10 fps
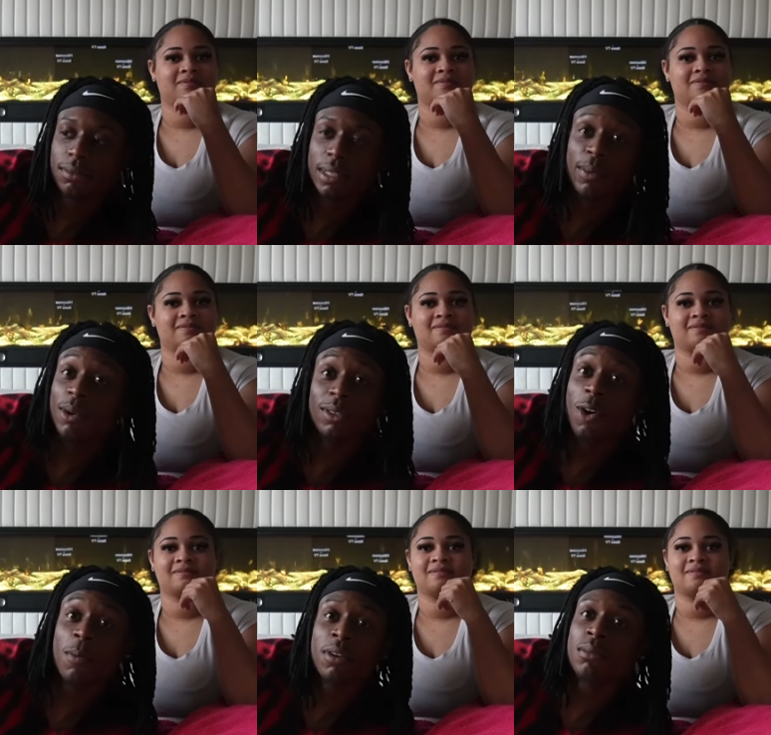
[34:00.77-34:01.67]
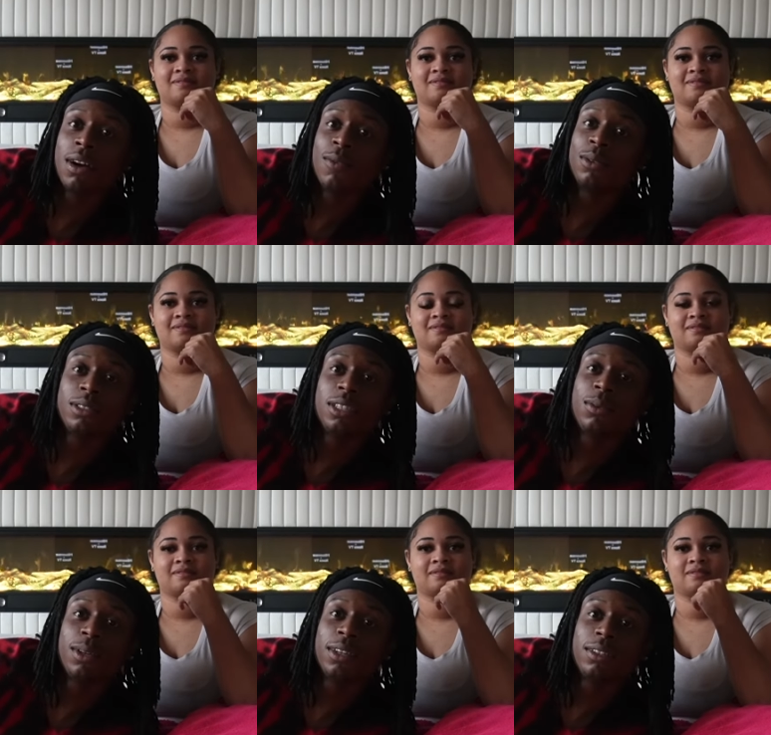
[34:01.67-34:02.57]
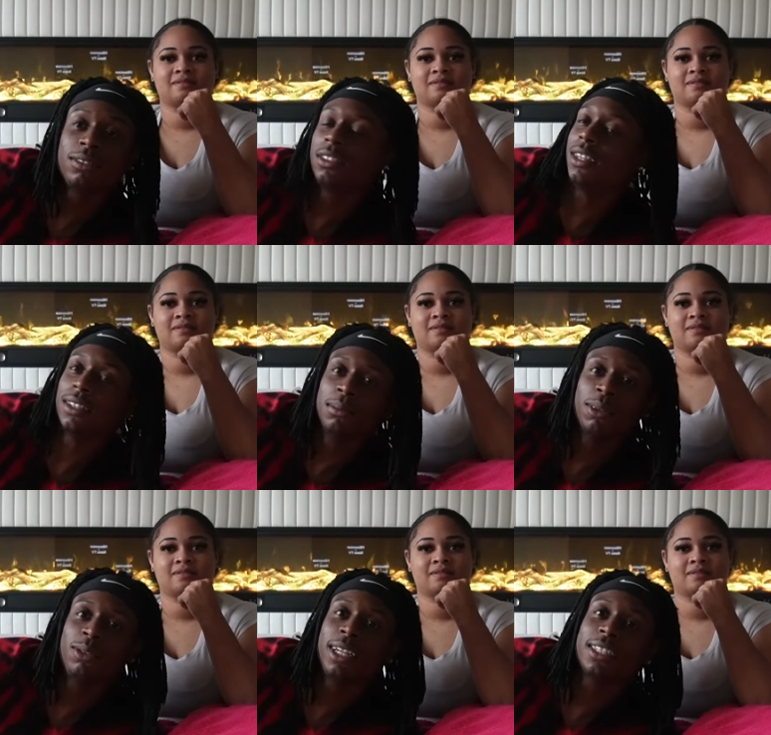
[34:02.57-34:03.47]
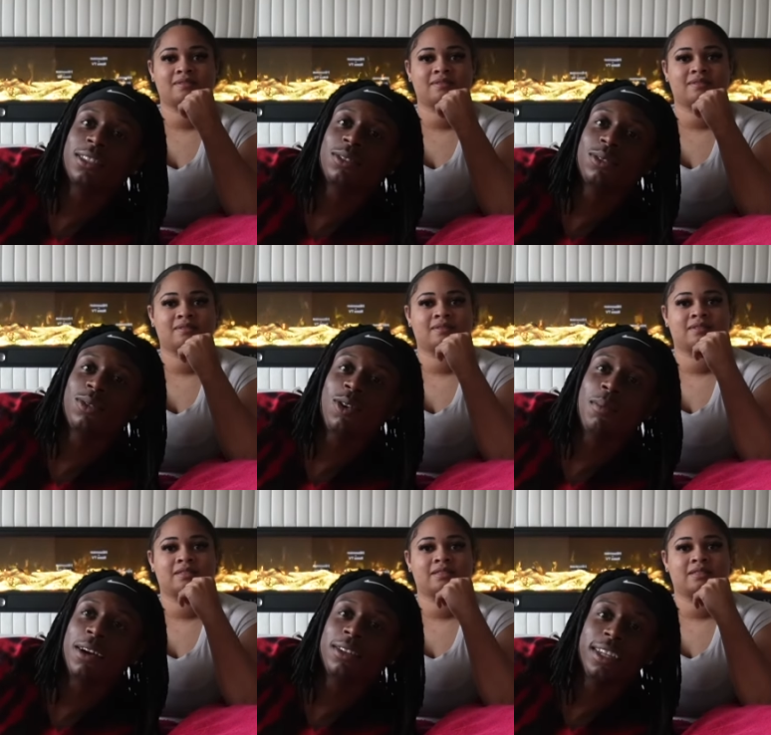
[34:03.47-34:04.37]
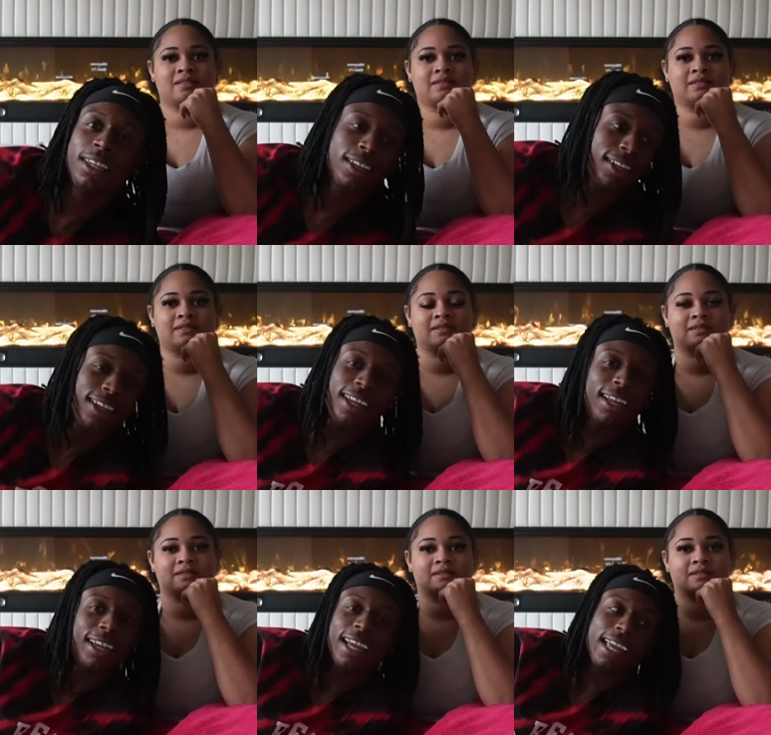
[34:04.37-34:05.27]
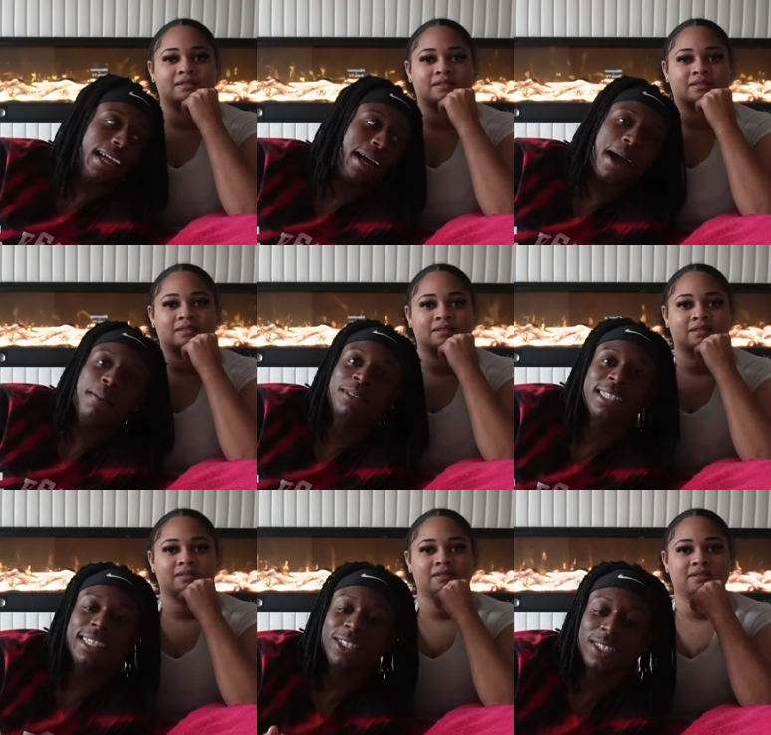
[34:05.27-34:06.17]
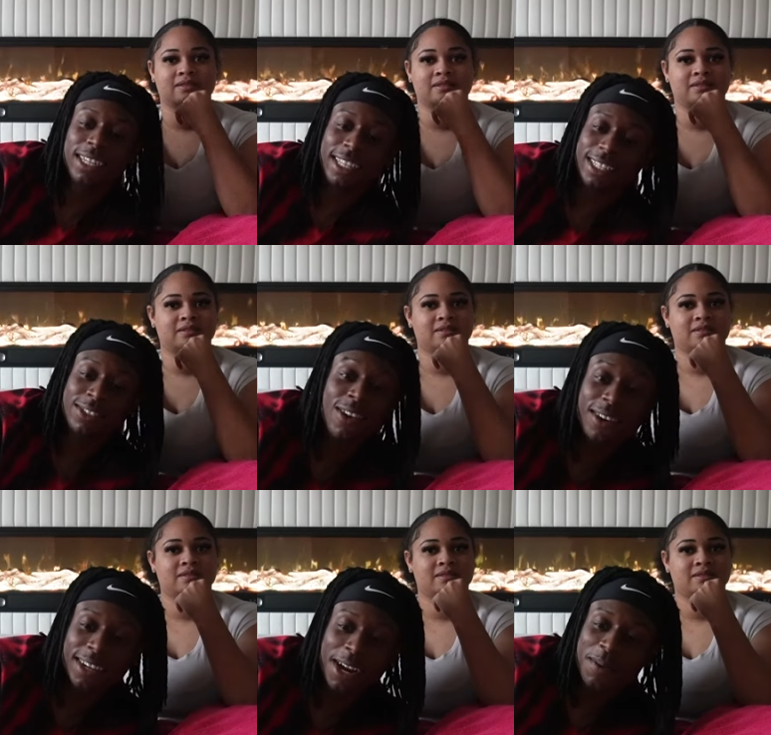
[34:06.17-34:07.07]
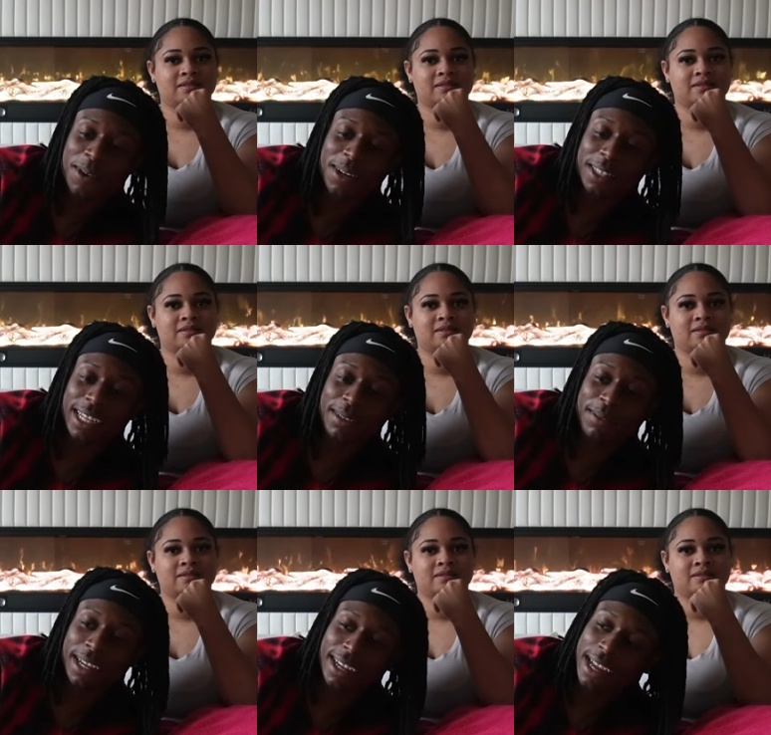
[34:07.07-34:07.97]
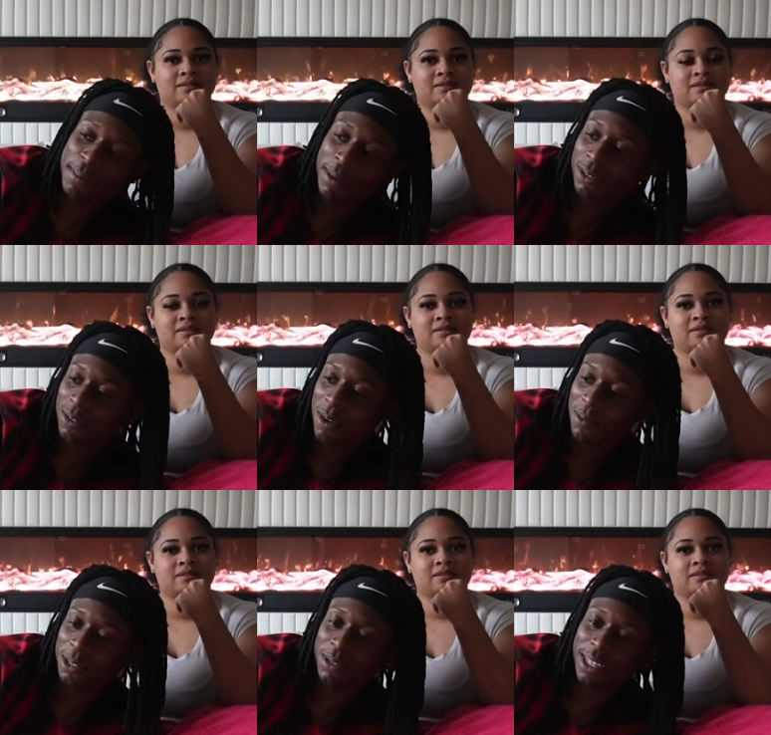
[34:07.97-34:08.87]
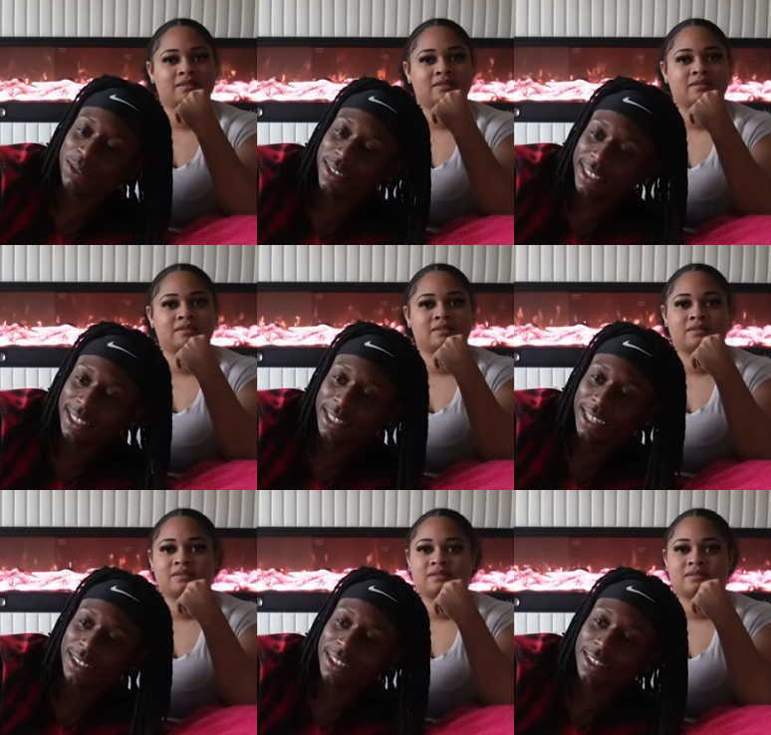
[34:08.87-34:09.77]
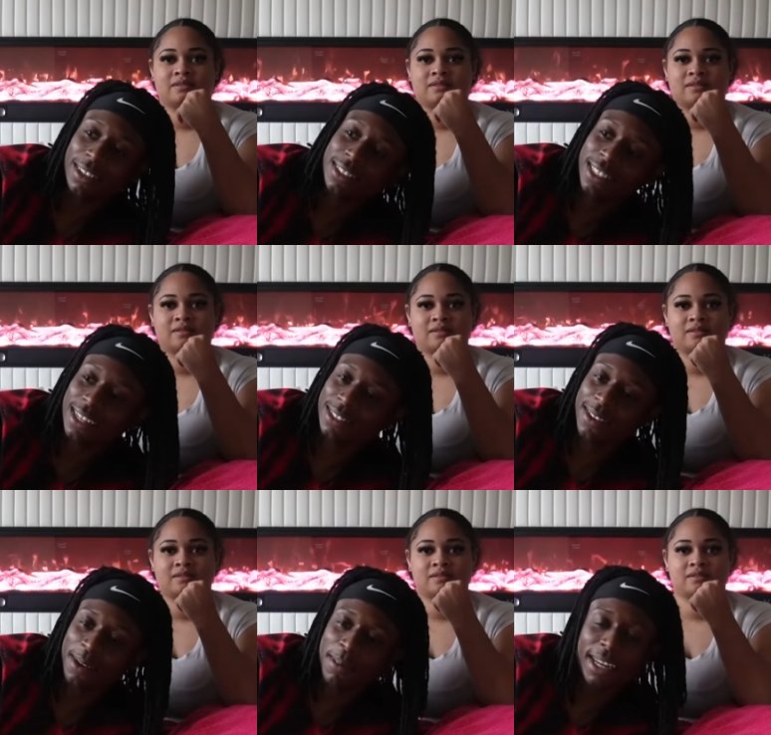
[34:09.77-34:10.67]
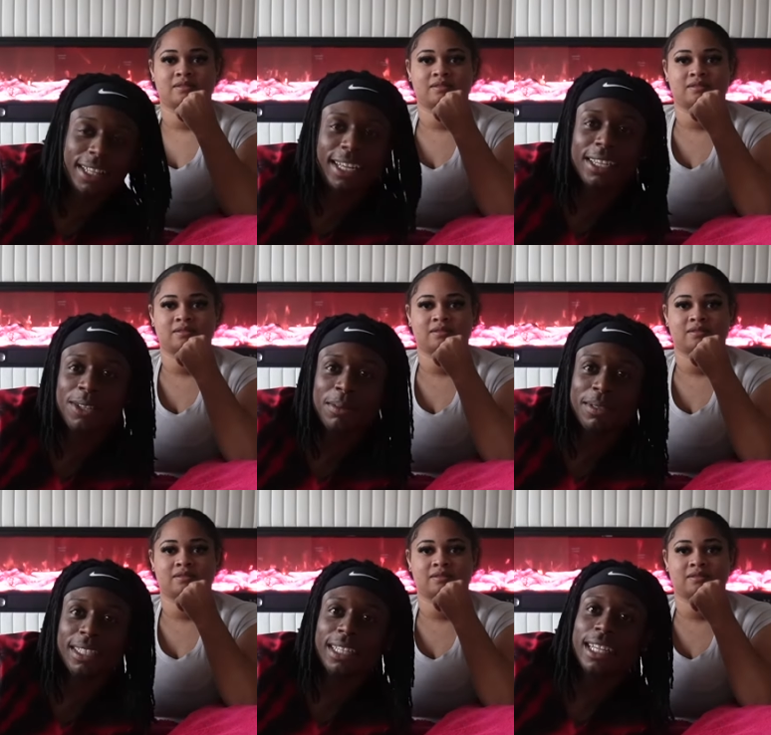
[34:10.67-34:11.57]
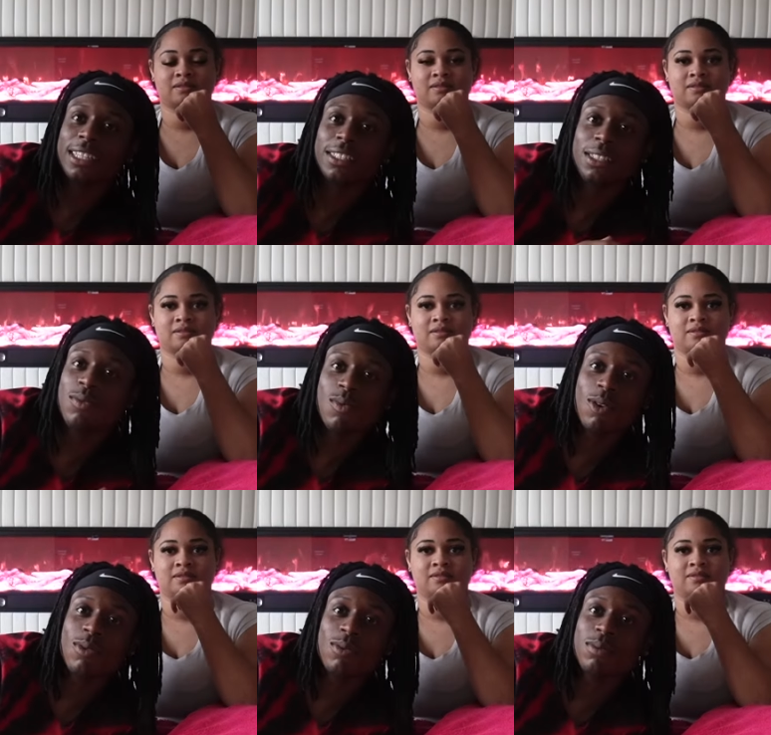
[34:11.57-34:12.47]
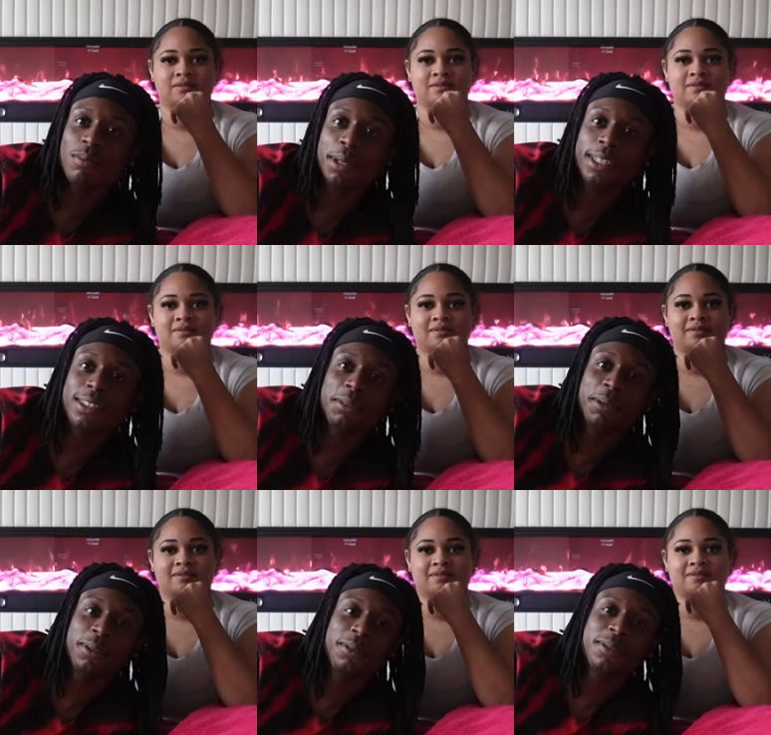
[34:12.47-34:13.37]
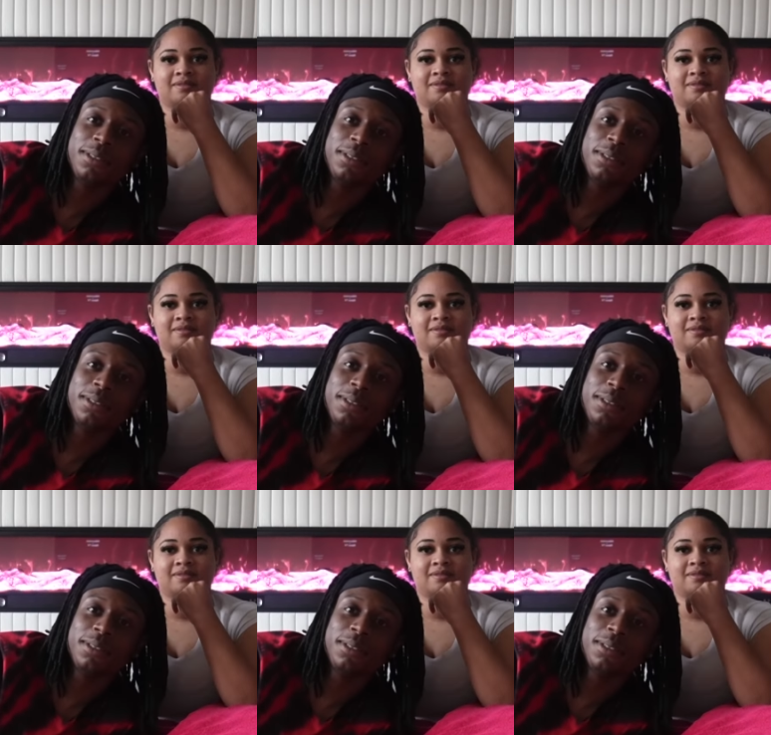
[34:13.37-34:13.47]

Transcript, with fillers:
Speaker 1: and won't open her mouth, won't say a word, nothing, bro. Like she'll just go on by her day. And I, am sitting here trying to like talk it out with her, like, like, hey, babe, what's wrong with you? Like, you good? Like, let's sit down and talk about it. Like, you know what I'm saying? Like, she won't budge, bro.